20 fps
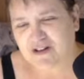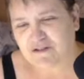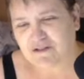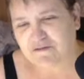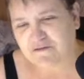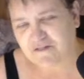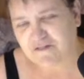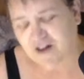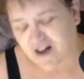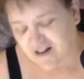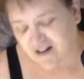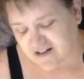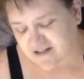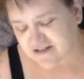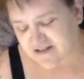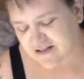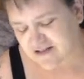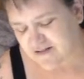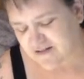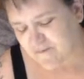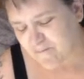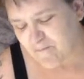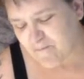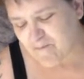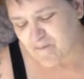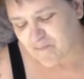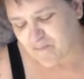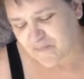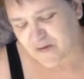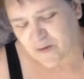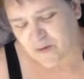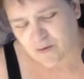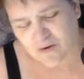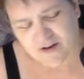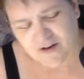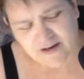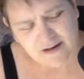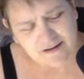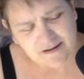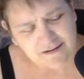Fox.
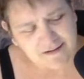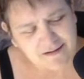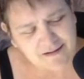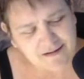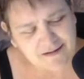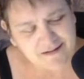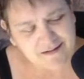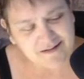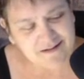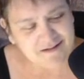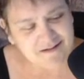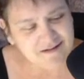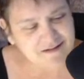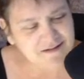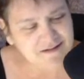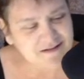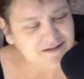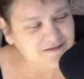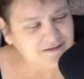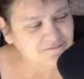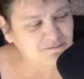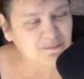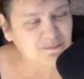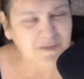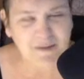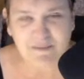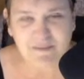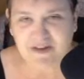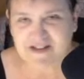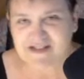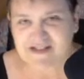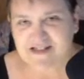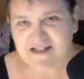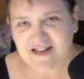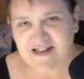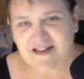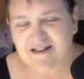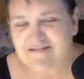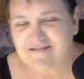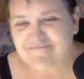Cricket is my
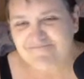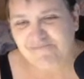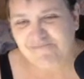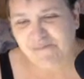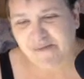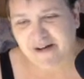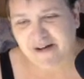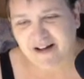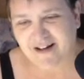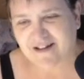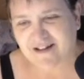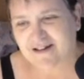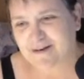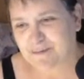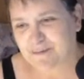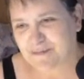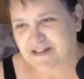bestie, my